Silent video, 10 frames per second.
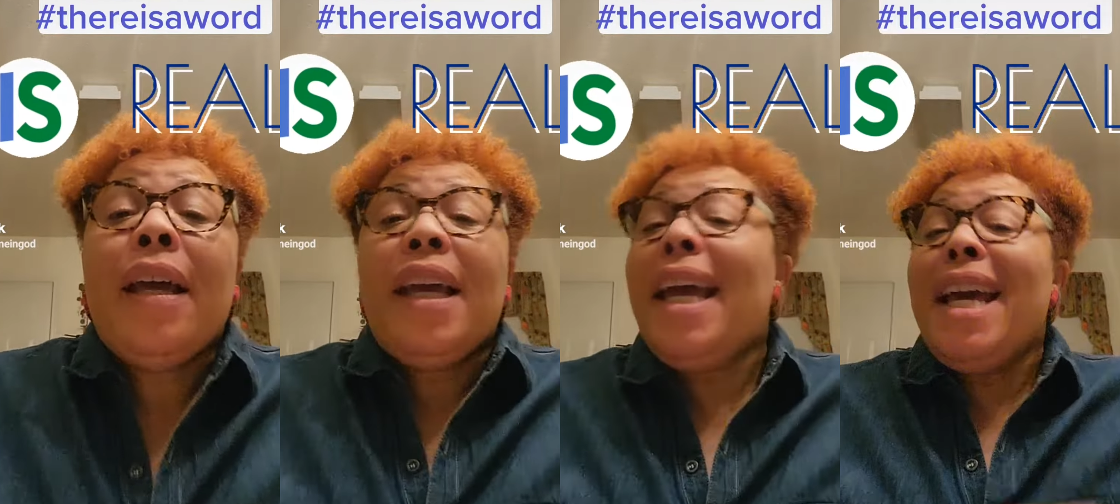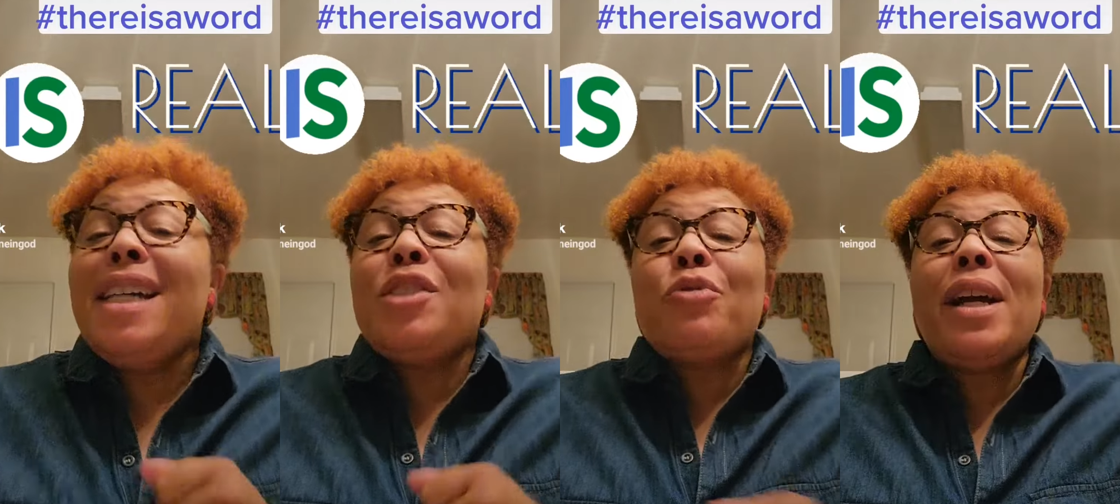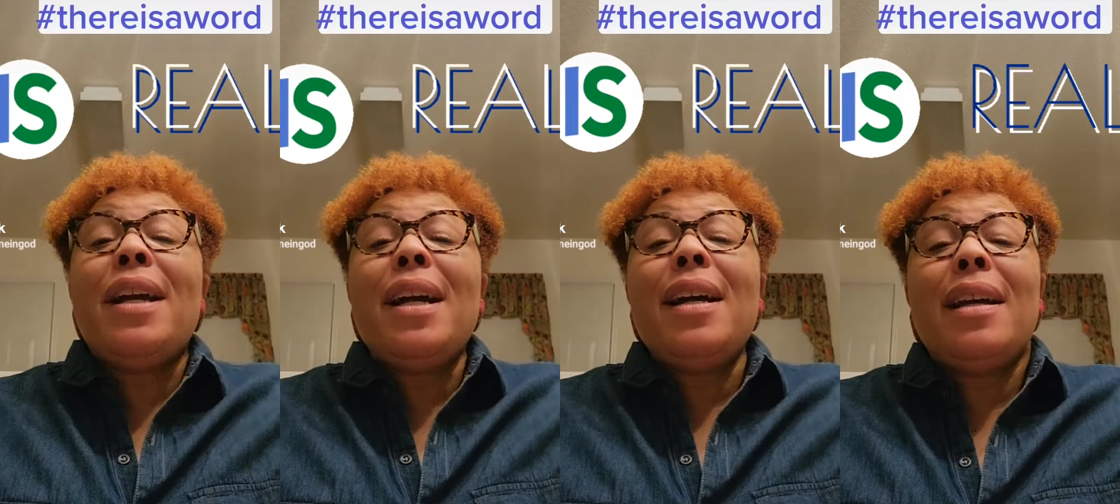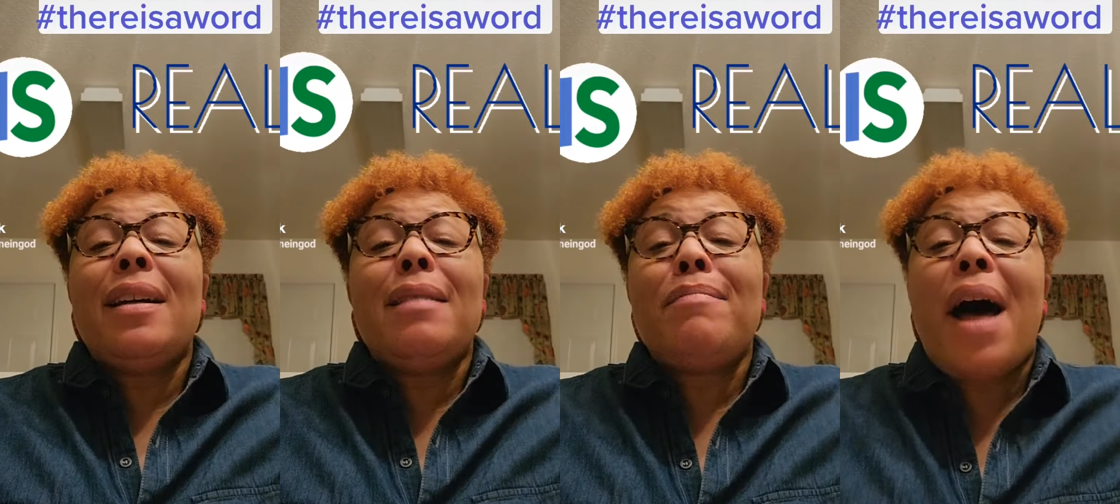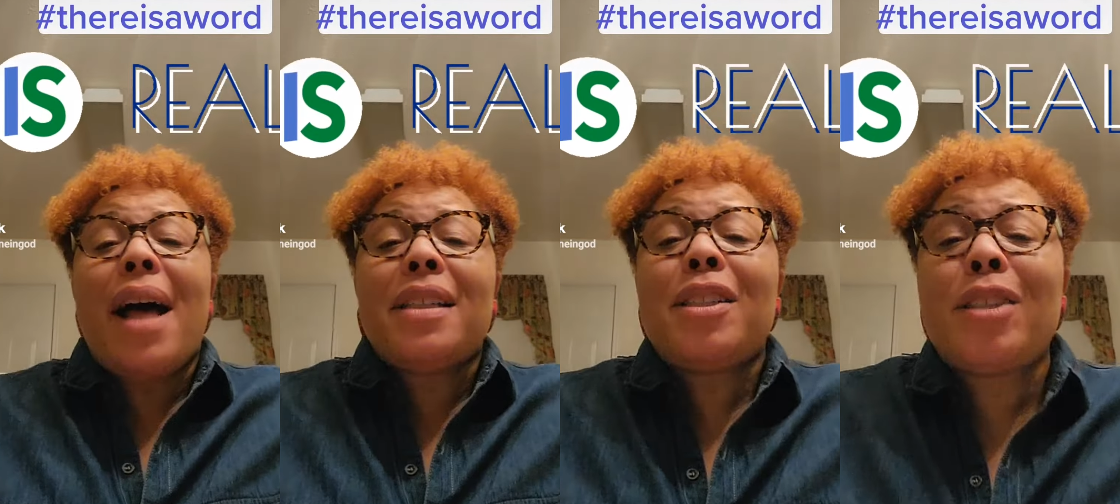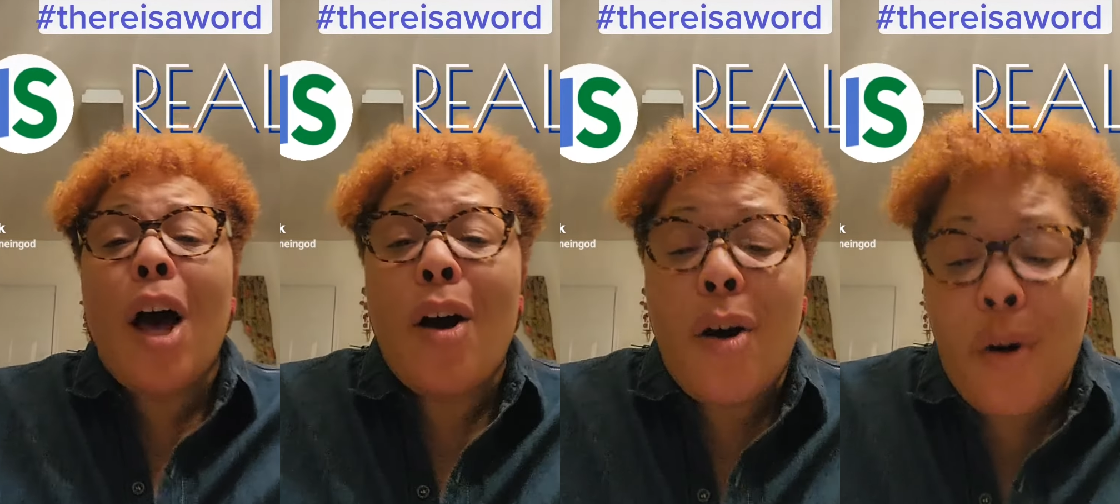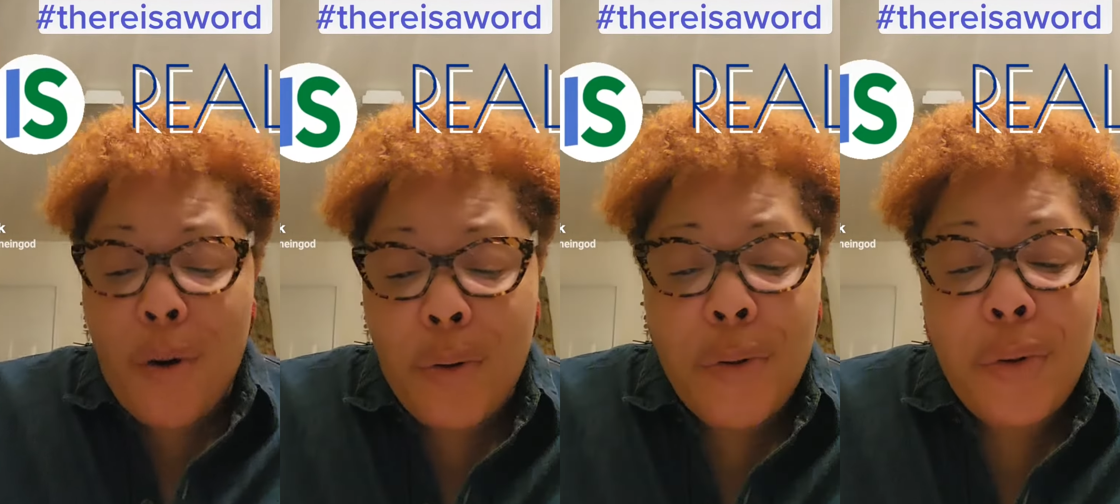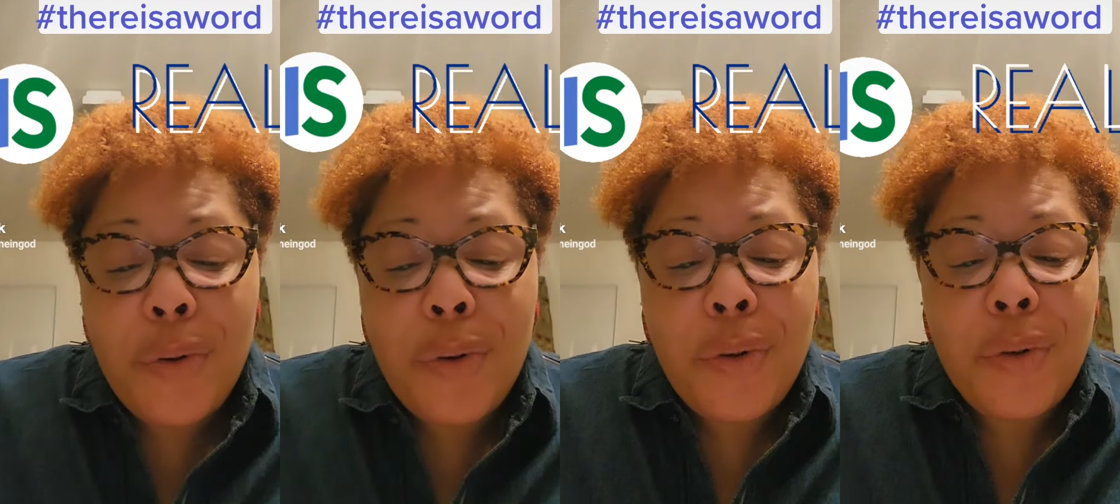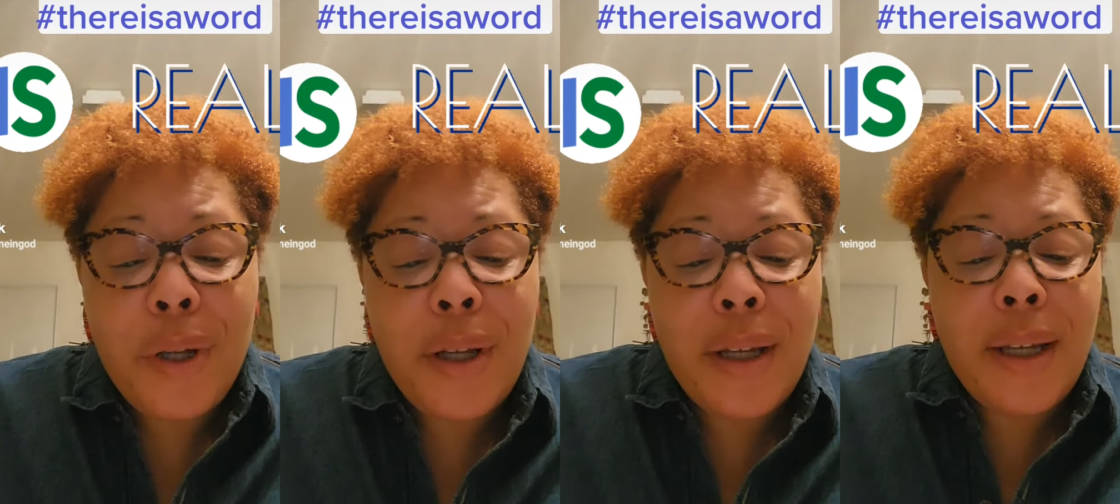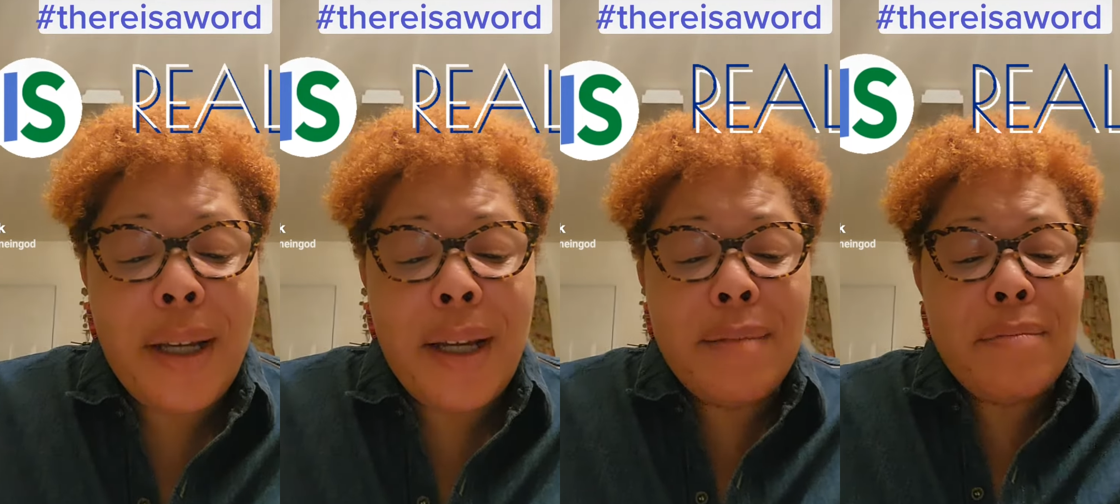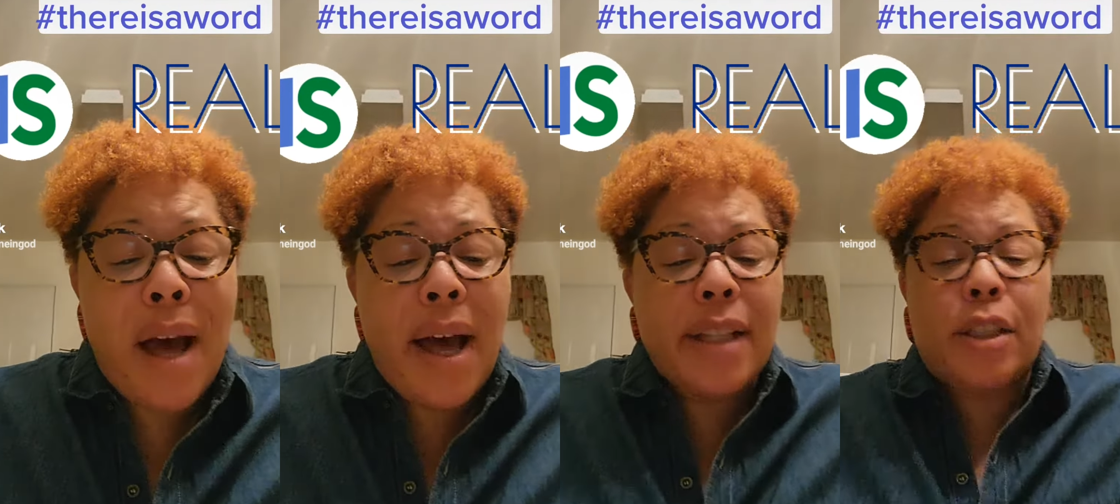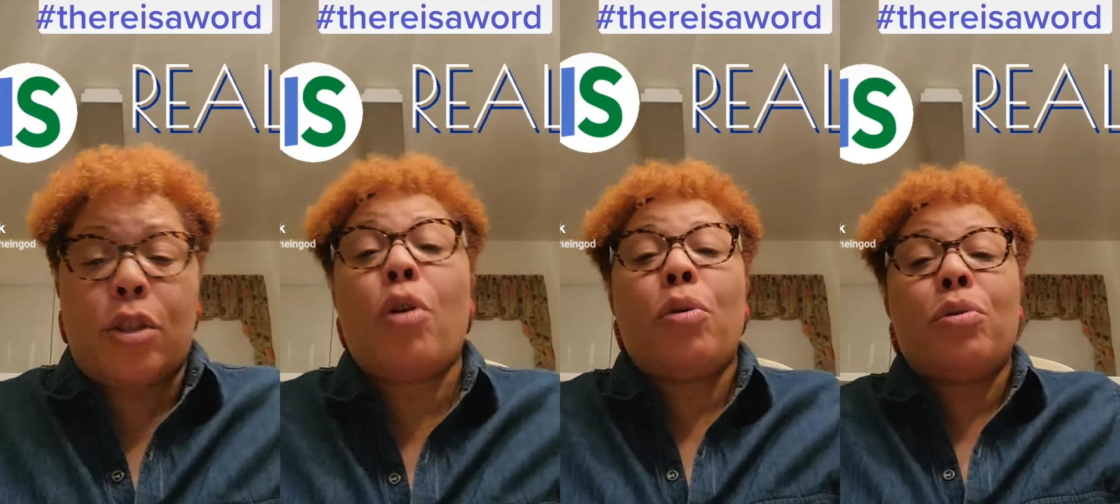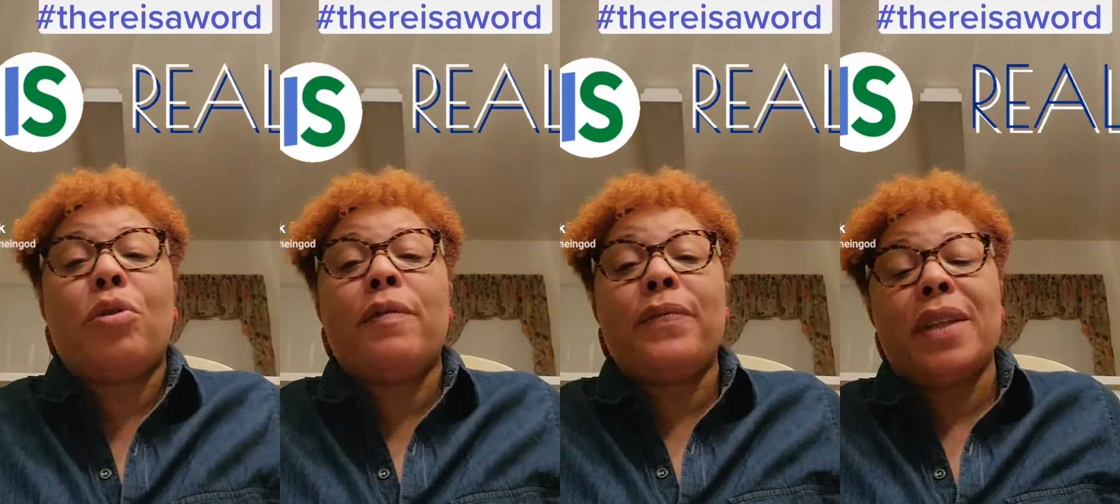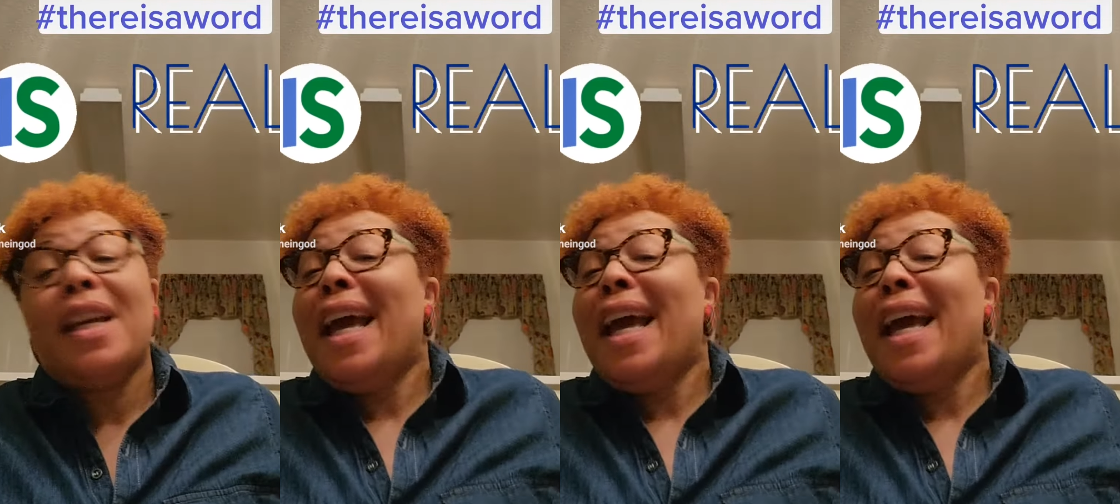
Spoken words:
He's real, my soul and my soul.